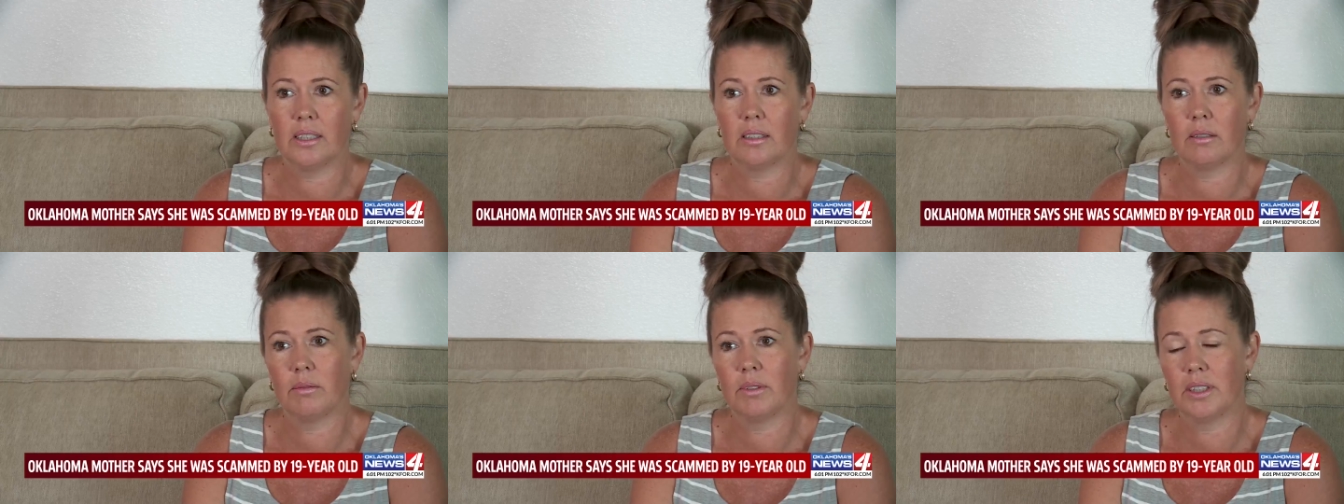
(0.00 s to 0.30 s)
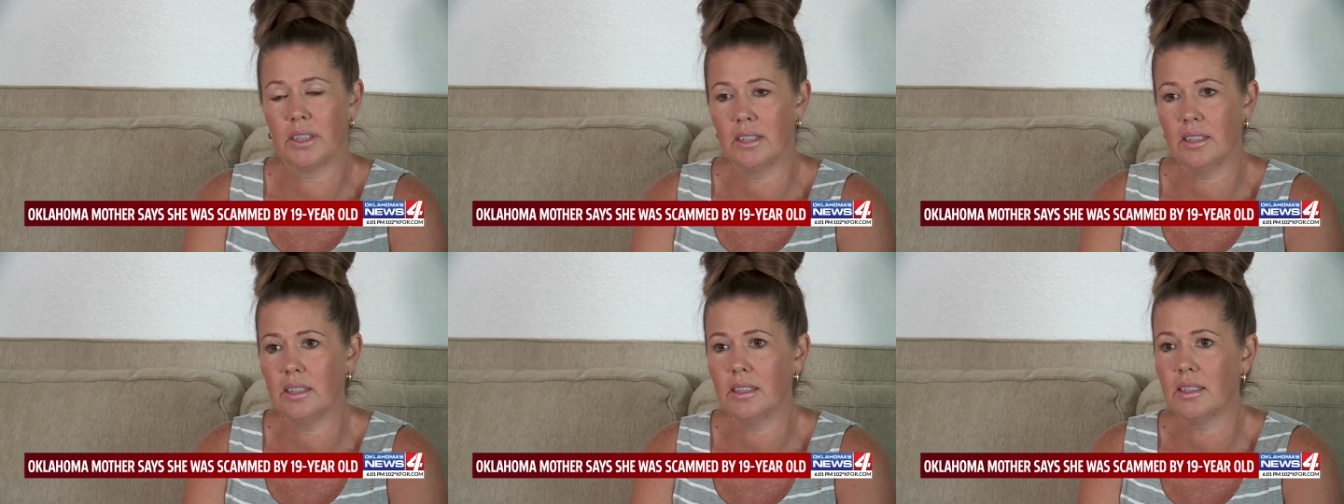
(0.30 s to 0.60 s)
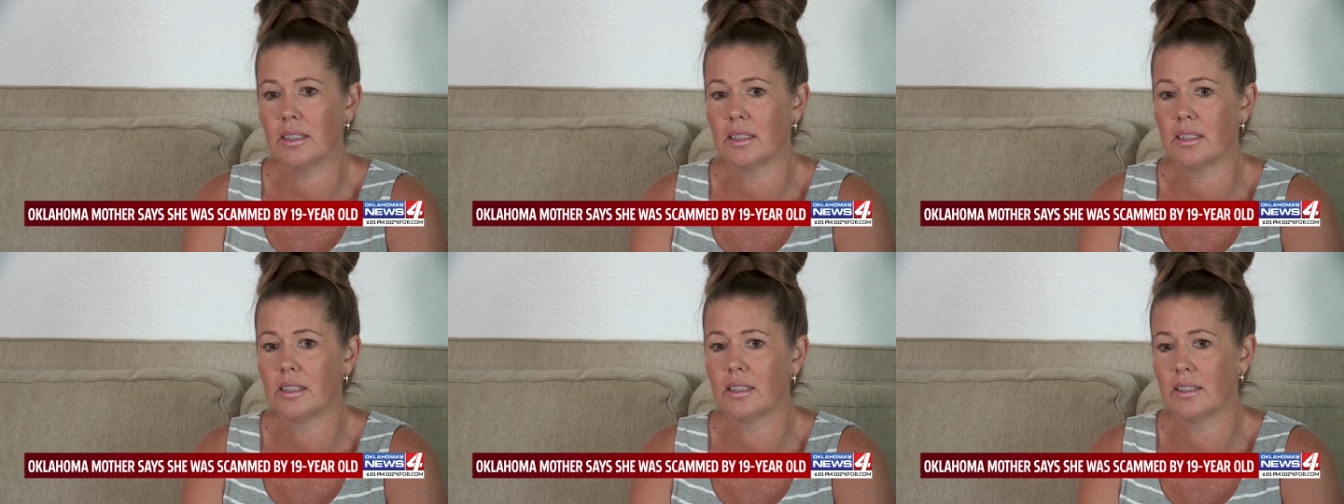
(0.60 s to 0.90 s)
said, Well, this
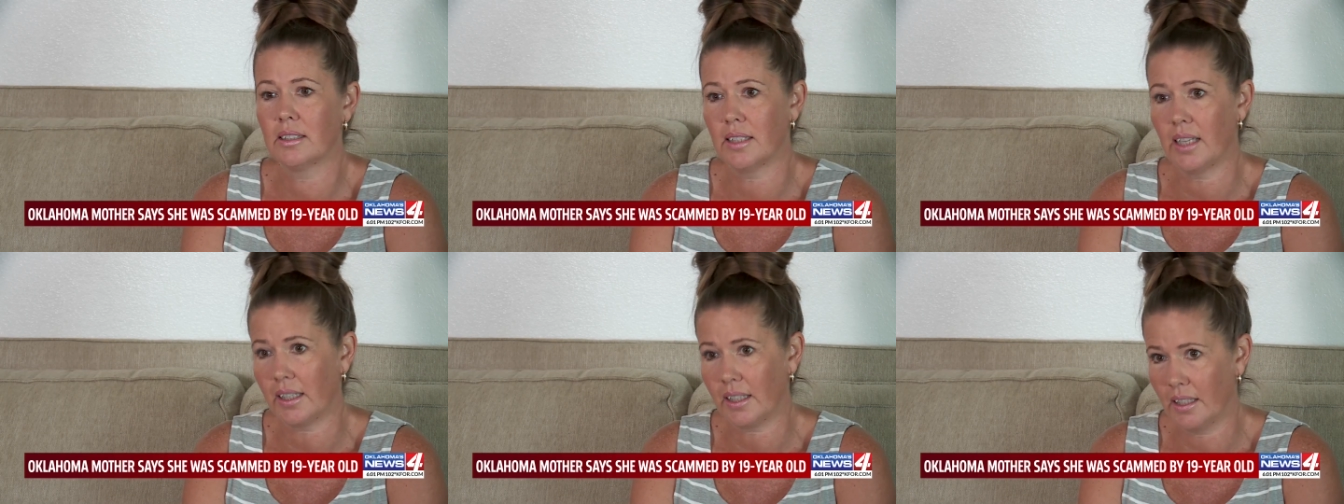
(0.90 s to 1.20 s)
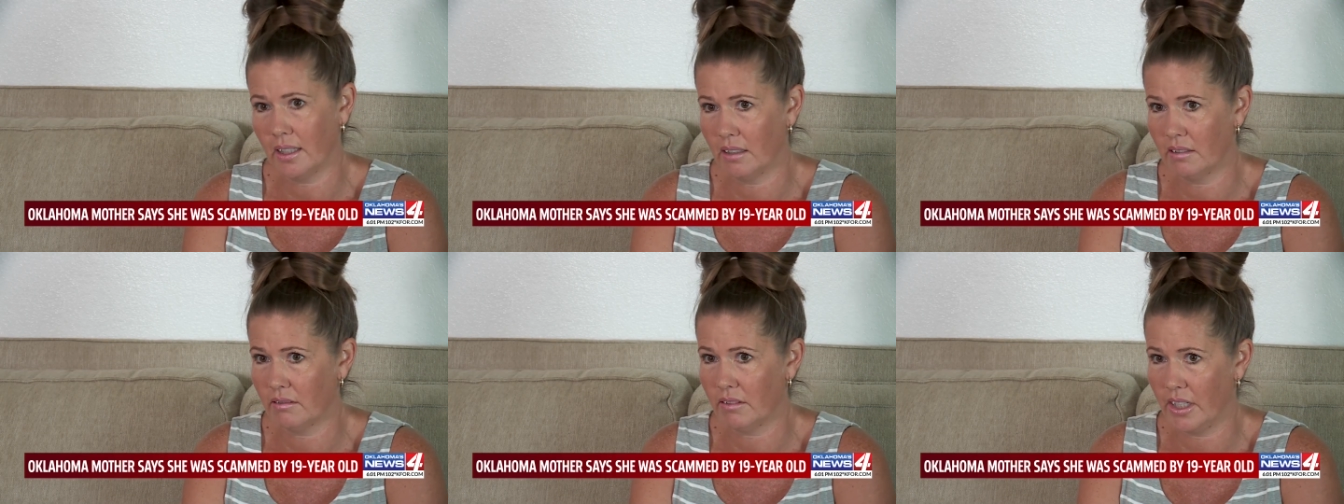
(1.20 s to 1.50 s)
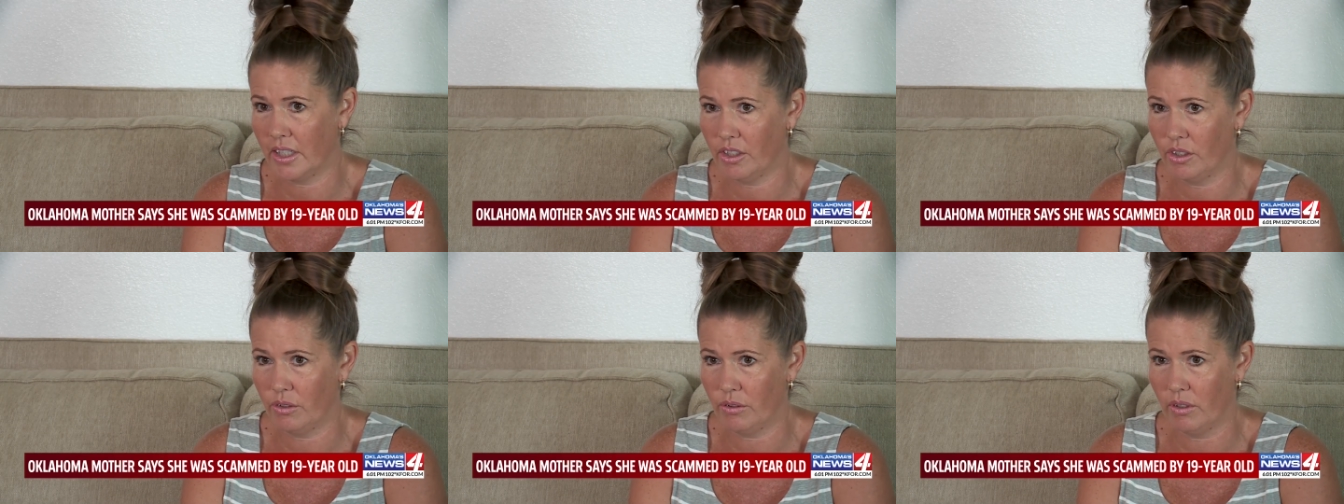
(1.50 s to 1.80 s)
is a second
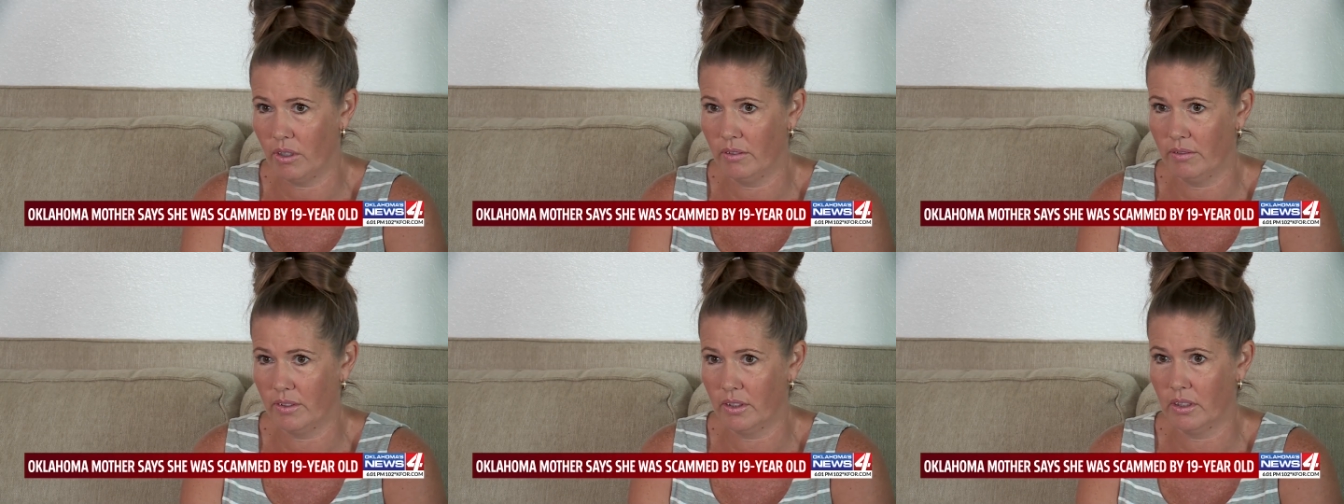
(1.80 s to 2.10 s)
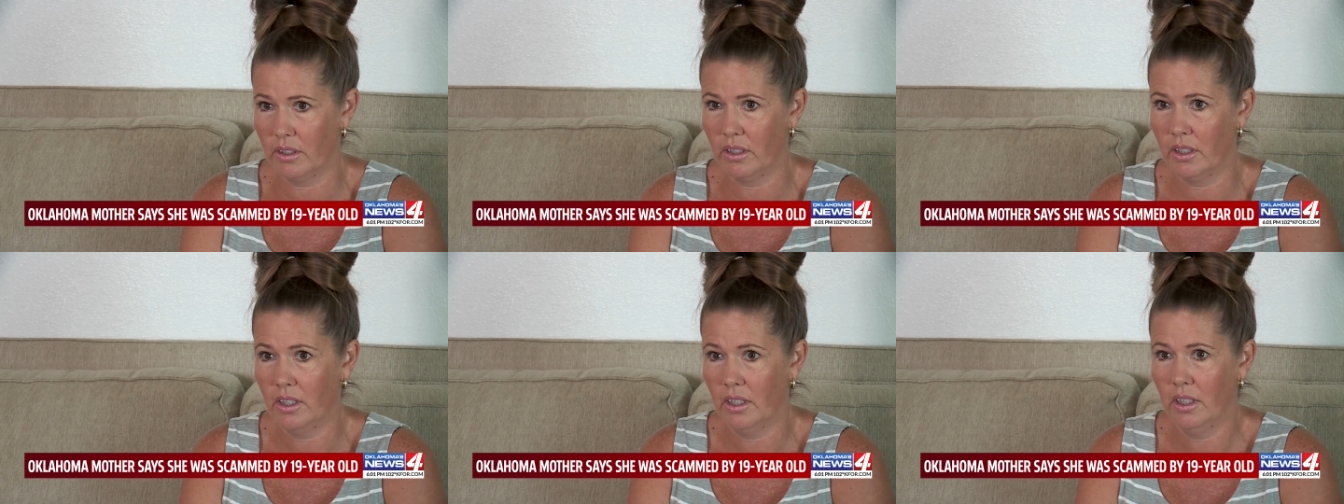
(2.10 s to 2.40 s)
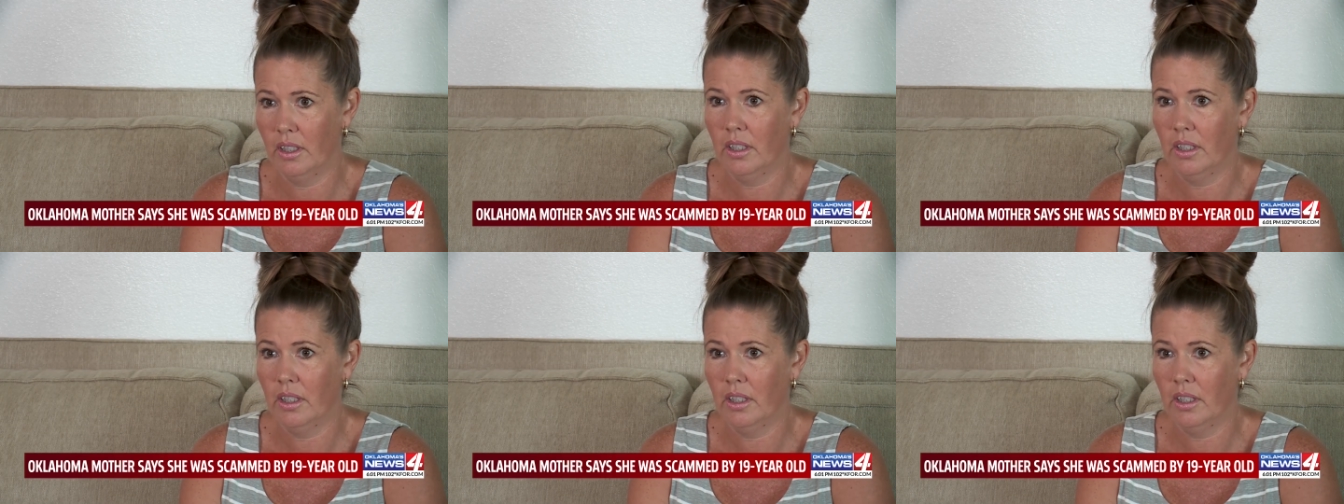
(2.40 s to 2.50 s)
Range Rover